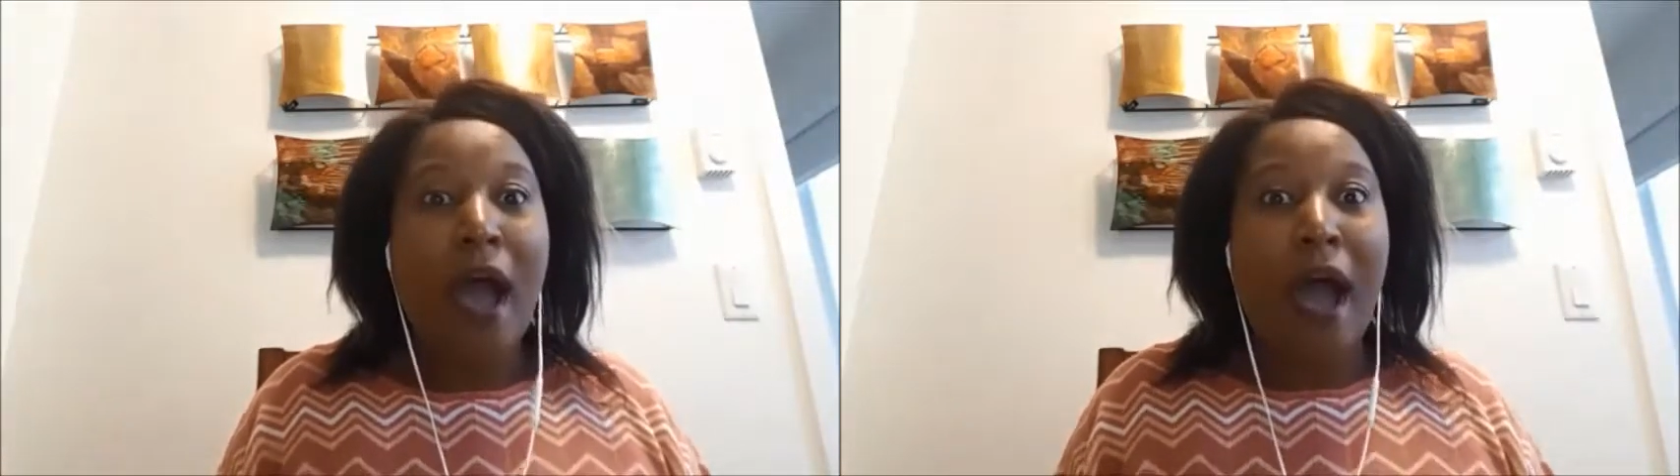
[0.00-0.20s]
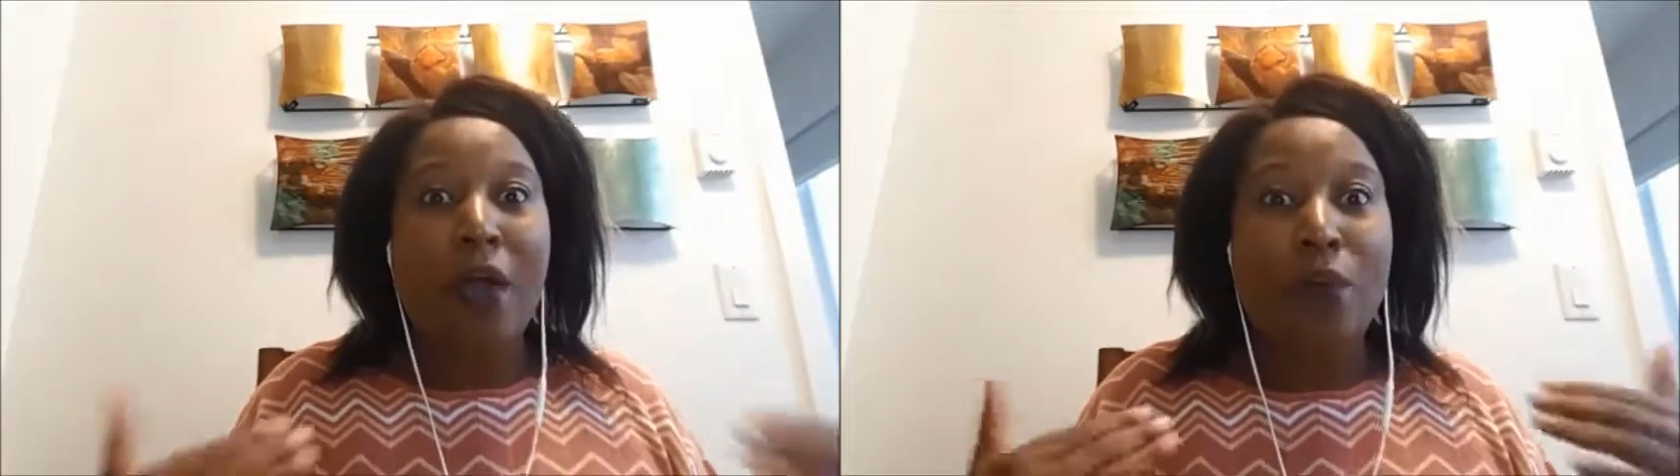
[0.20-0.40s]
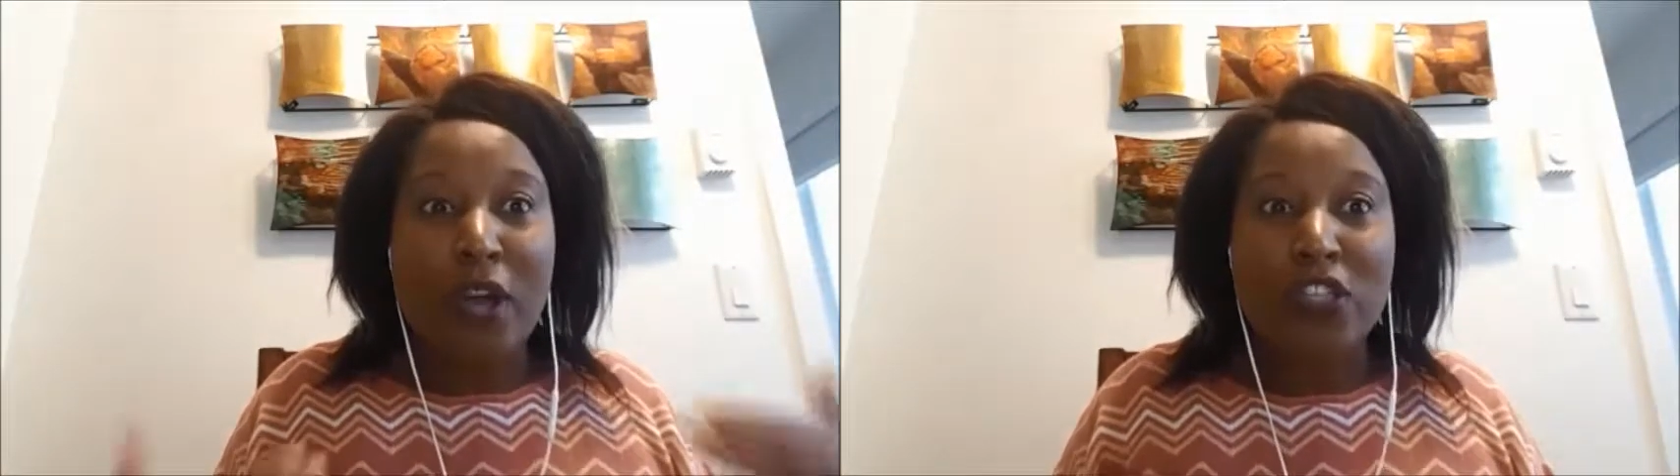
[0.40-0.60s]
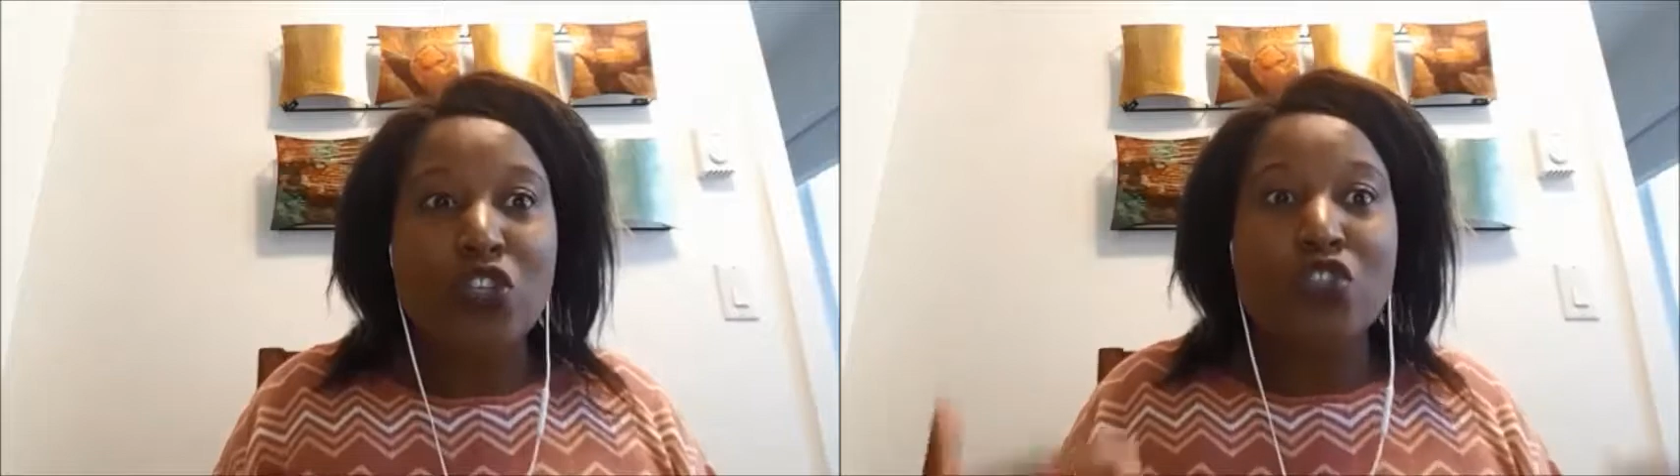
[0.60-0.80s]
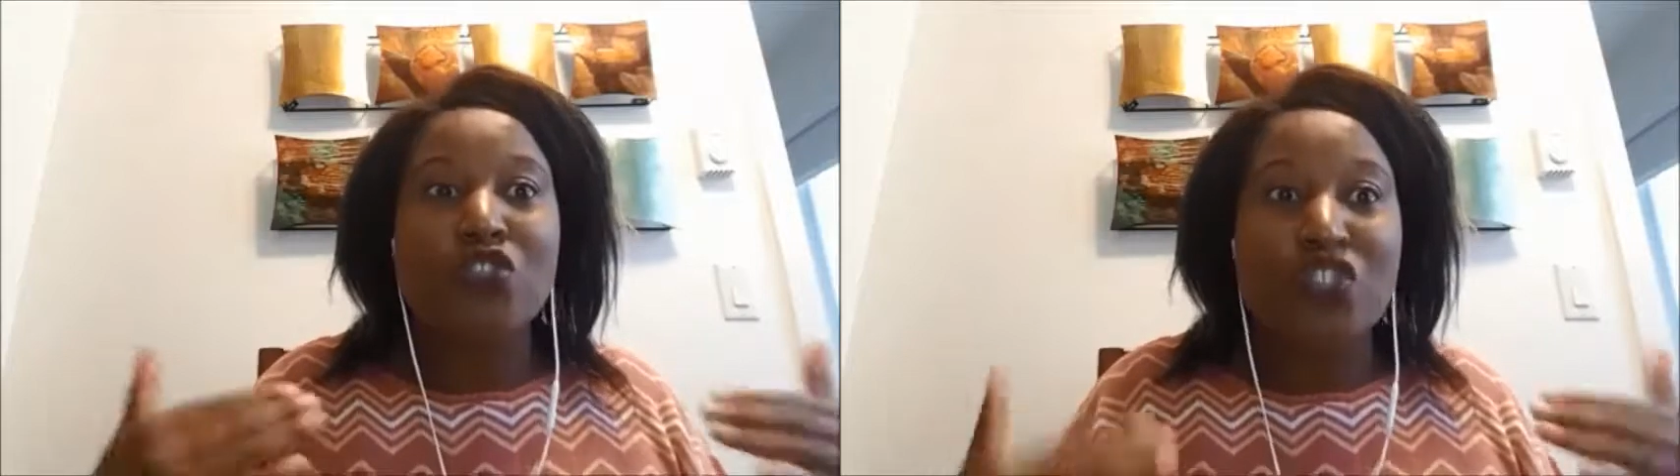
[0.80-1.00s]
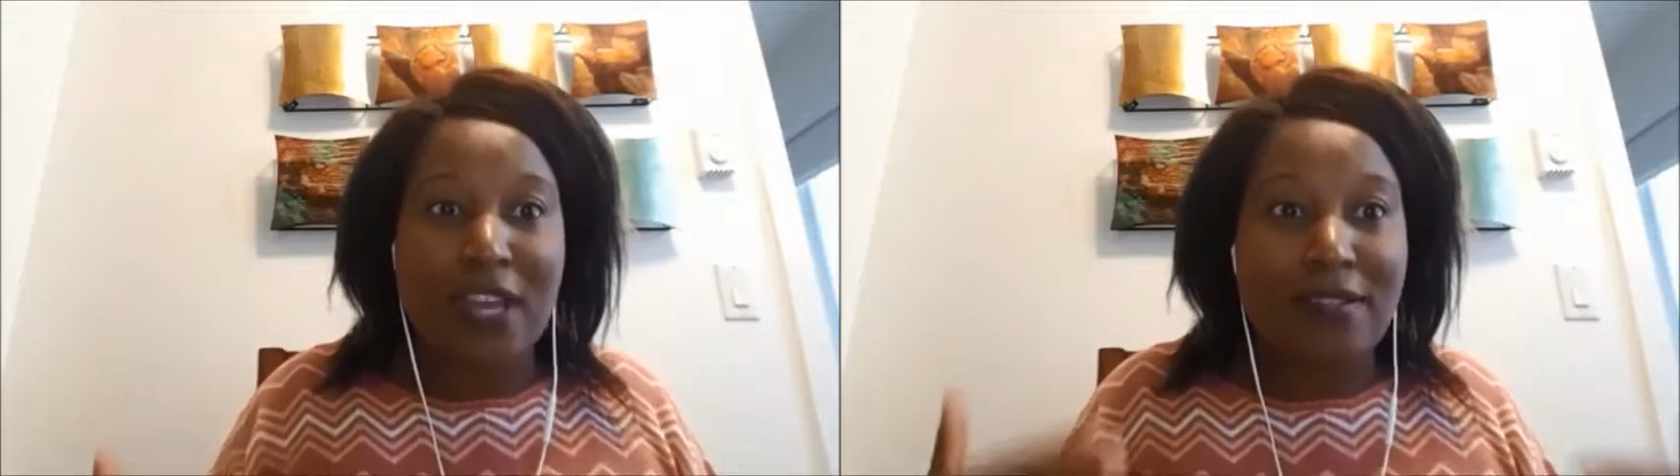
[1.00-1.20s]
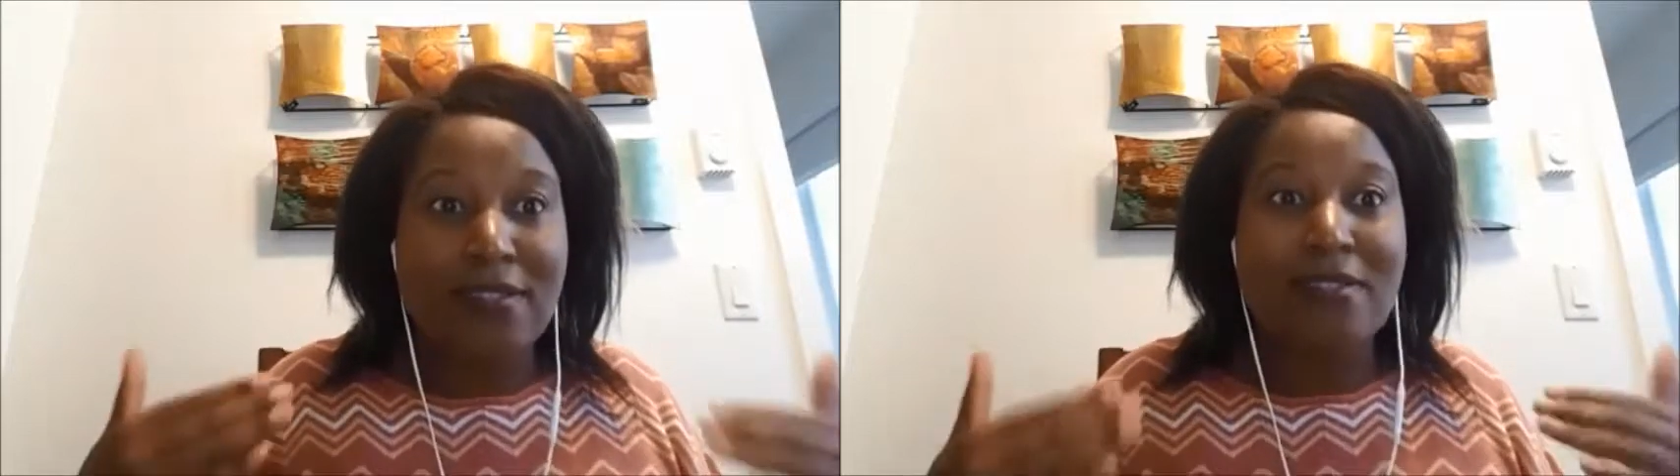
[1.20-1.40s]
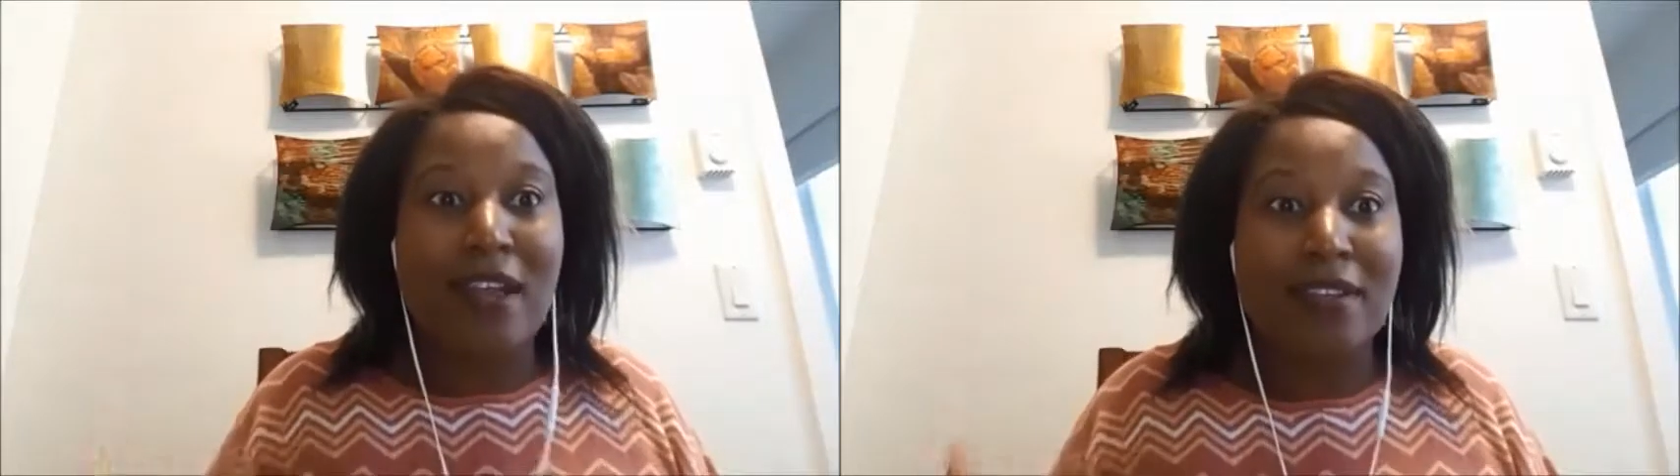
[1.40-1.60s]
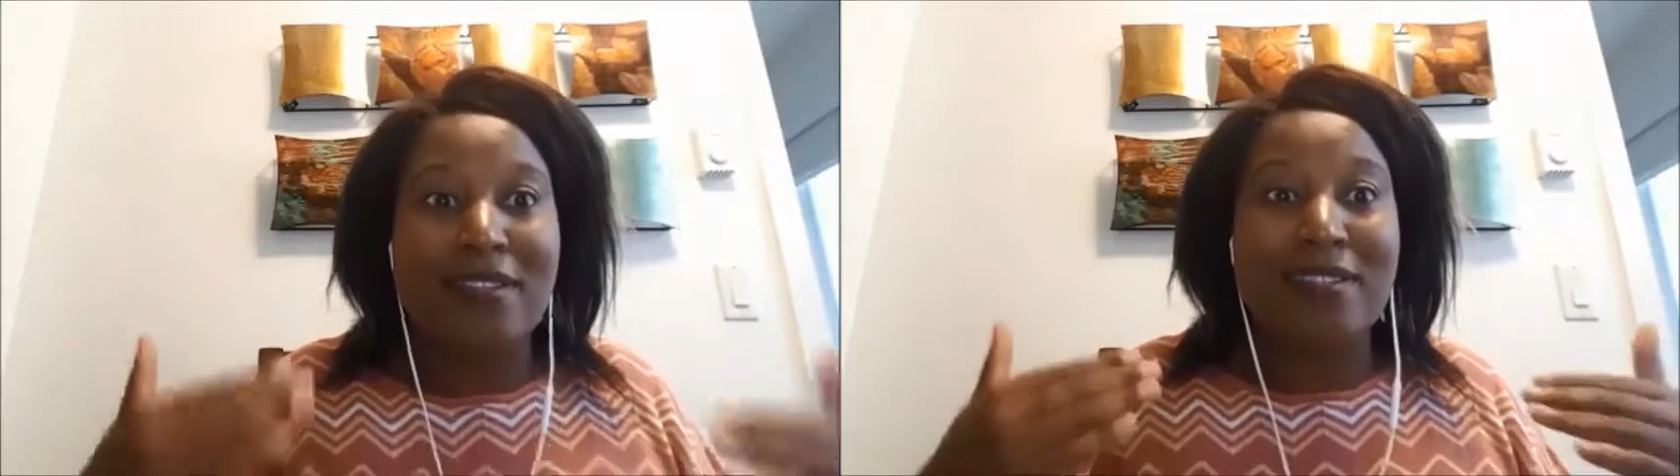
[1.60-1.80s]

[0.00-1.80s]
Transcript: I want you to just start